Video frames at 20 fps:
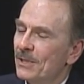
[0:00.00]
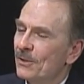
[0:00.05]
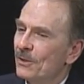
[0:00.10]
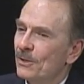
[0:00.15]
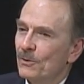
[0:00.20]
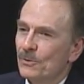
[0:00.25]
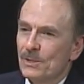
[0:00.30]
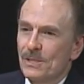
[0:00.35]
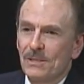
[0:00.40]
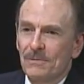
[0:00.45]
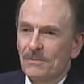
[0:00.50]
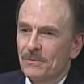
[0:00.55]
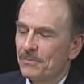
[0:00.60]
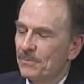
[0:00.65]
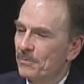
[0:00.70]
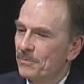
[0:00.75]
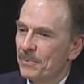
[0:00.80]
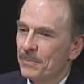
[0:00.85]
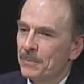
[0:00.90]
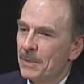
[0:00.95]
goes
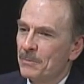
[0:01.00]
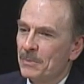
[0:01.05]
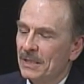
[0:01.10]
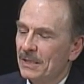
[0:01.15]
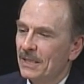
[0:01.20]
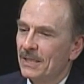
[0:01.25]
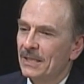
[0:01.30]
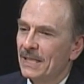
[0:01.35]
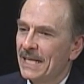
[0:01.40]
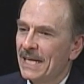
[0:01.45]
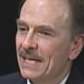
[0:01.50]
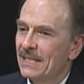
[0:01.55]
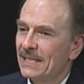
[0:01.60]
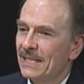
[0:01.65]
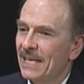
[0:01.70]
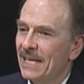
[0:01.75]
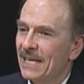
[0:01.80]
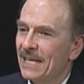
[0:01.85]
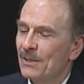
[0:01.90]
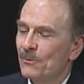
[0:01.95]
maybe a little hand
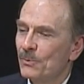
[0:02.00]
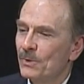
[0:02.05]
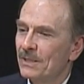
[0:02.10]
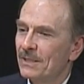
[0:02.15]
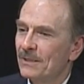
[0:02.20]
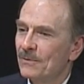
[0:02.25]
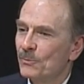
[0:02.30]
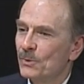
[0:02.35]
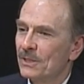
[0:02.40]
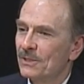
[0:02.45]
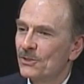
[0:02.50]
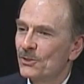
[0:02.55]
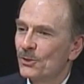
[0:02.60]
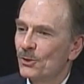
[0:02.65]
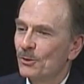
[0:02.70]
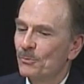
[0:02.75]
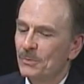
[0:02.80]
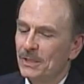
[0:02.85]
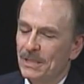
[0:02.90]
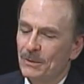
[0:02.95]
in hand with
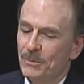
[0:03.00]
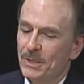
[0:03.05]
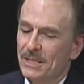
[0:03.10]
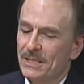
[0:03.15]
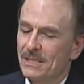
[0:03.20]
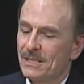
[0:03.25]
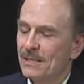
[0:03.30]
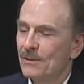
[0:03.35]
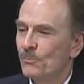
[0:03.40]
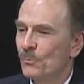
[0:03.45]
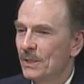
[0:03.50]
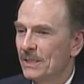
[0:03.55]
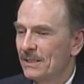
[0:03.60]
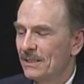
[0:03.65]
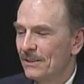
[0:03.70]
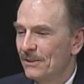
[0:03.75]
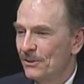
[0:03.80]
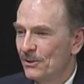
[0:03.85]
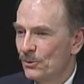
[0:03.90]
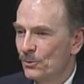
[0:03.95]
term limits and what
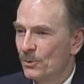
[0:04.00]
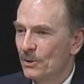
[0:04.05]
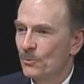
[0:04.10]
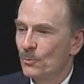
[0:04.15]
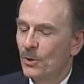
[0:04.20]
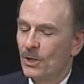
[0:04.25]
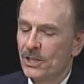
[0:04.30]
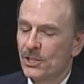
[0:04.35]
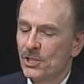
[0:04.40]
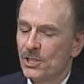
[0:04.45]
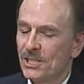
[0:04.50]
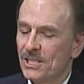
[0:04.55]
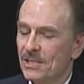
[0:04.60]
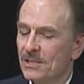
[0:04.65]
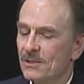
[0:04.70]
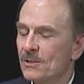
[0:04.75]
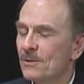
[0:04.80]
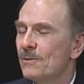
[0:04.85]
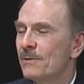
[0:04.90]
they do in Washington.